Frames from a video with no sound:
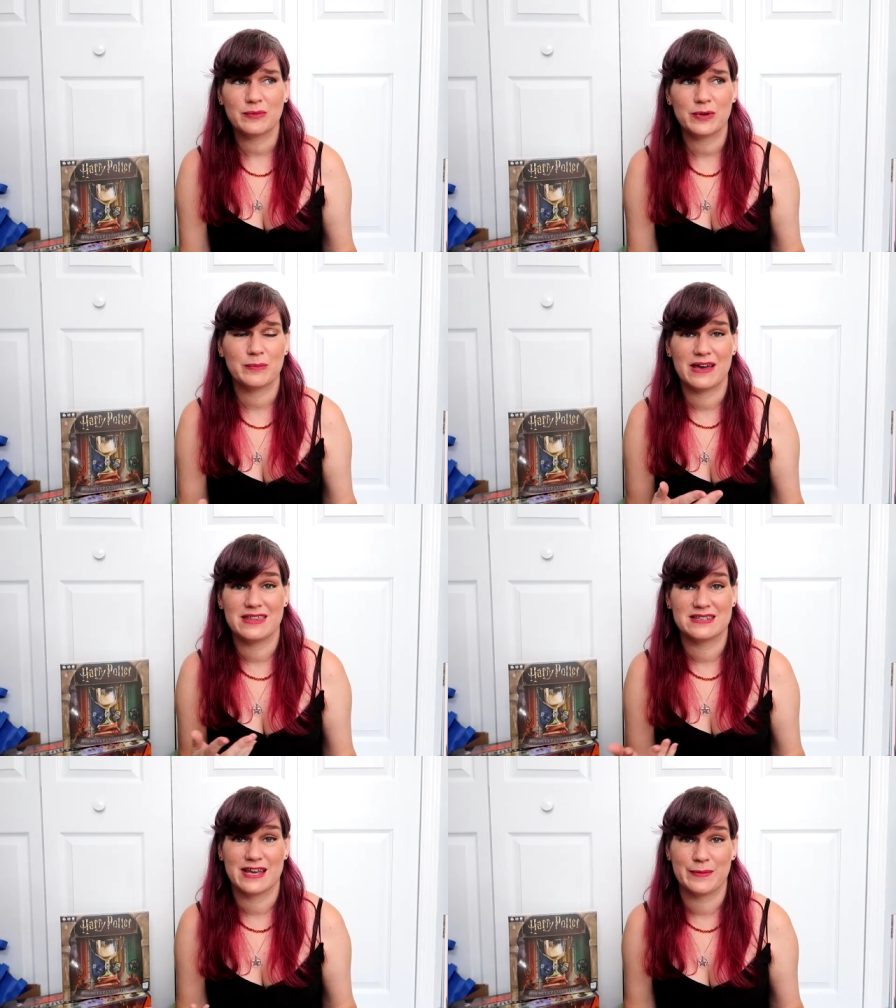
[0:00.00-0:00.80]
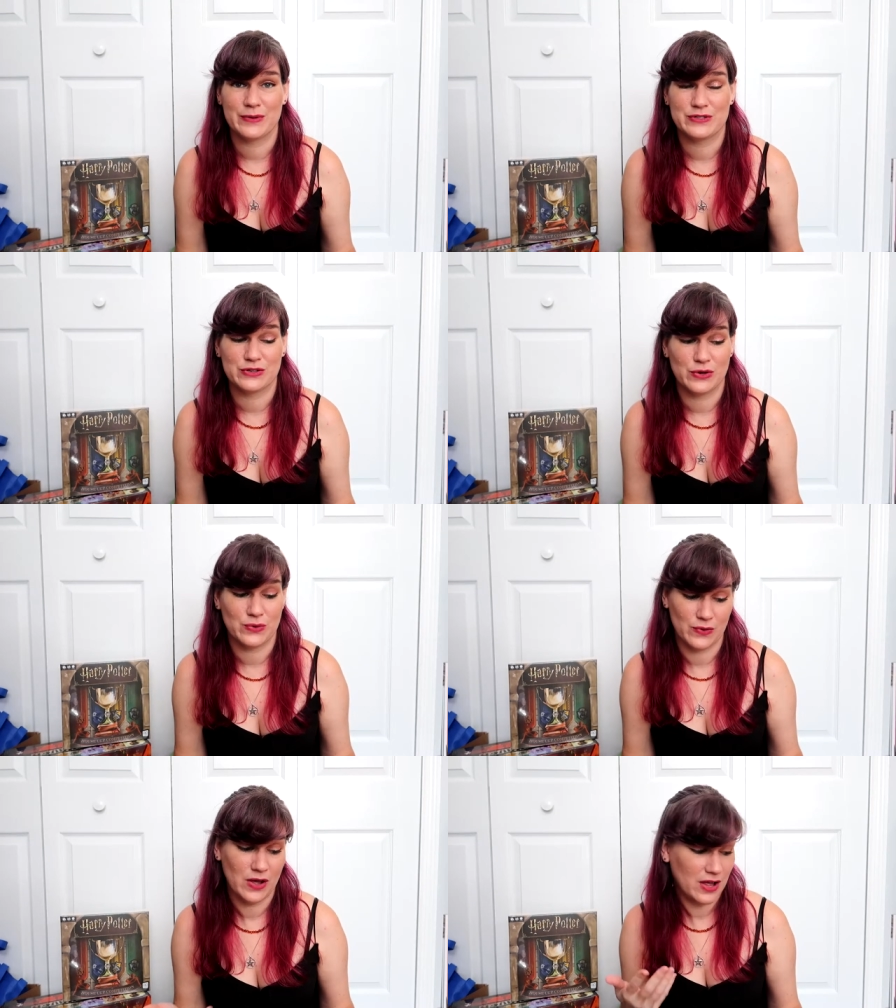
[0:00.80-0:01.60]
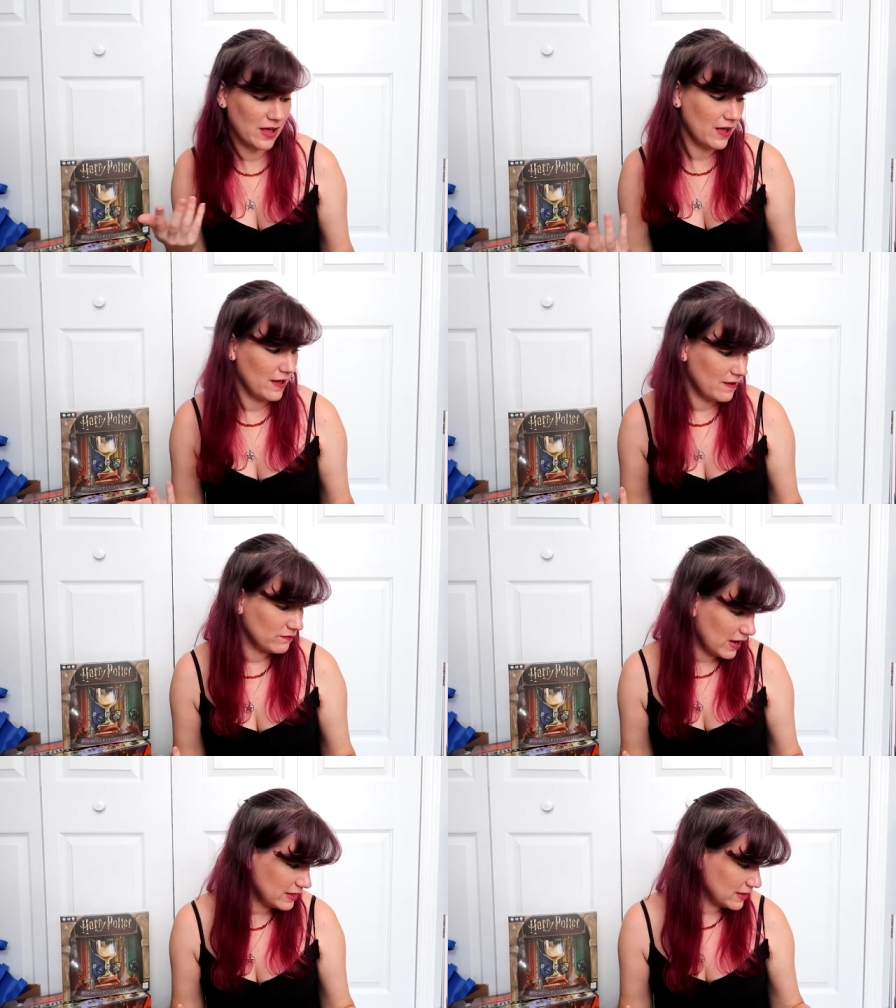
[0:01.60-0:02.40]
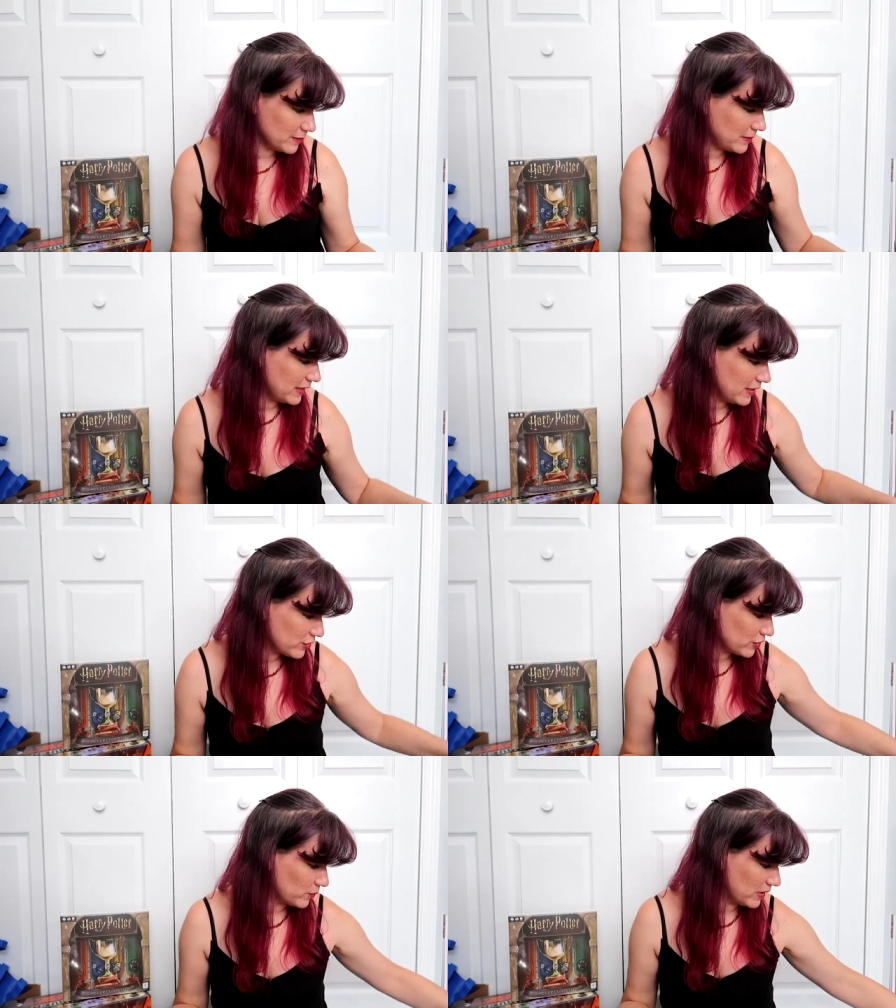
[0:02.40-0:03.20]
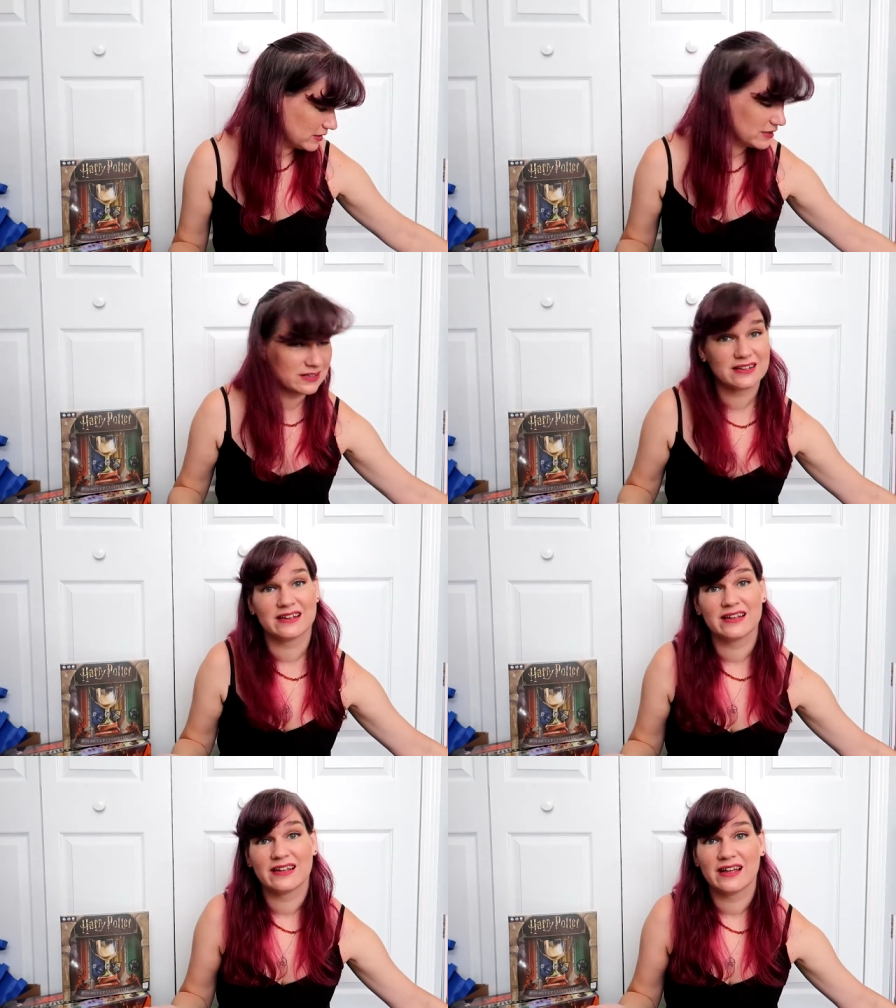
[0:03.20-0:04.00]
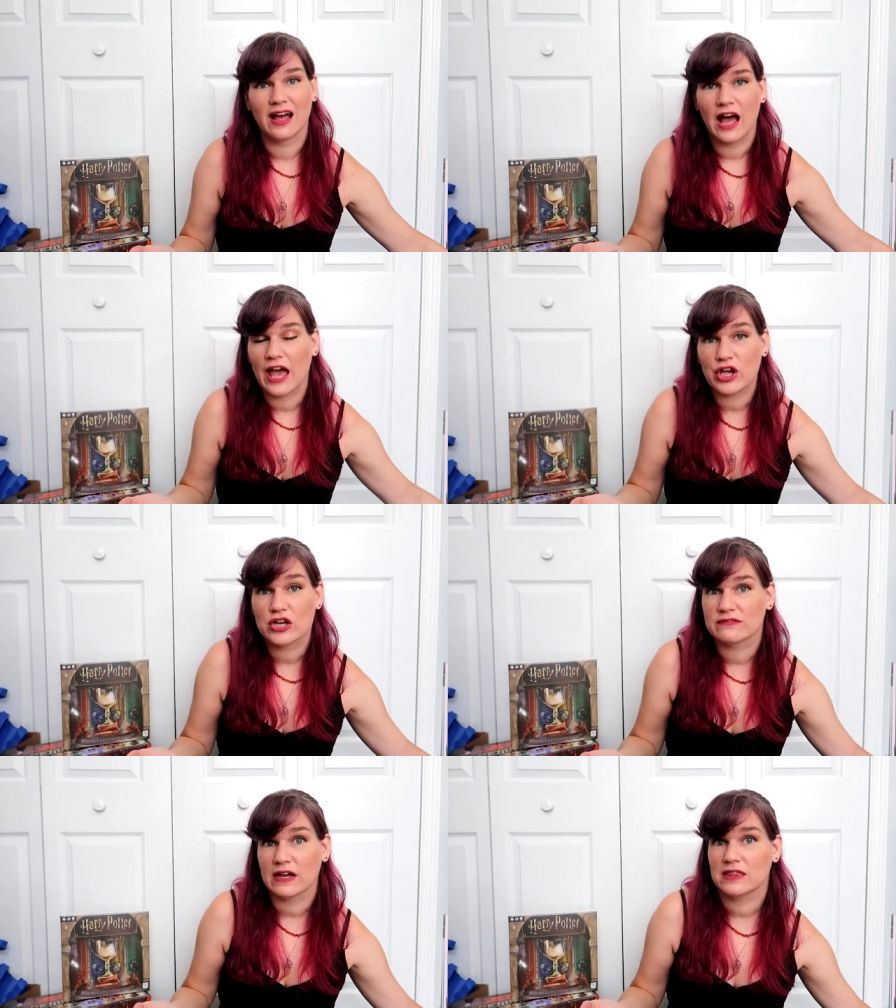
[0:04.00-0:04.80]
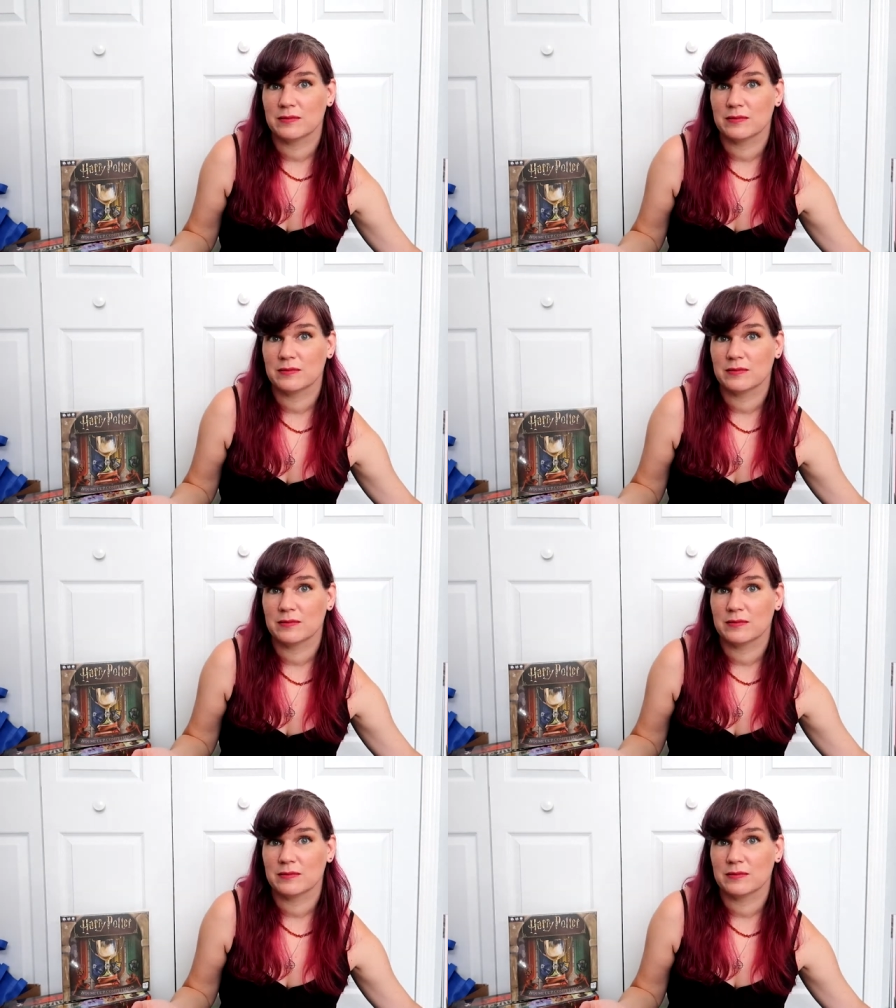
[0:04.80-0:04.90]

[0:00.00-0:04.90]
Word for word: but by the time I went to go find them and get her one. I couldn't find